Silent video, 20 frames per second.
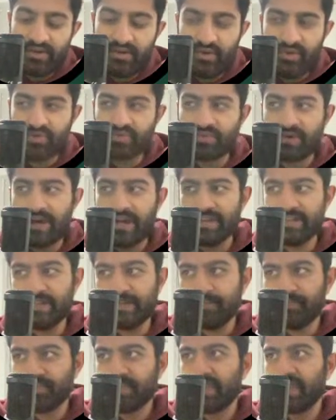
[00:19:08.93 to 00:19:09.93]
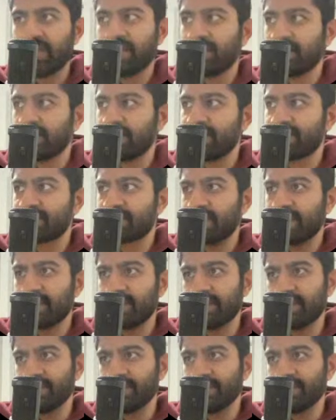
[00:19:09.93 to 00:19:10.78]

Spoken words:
Alrighty, let's get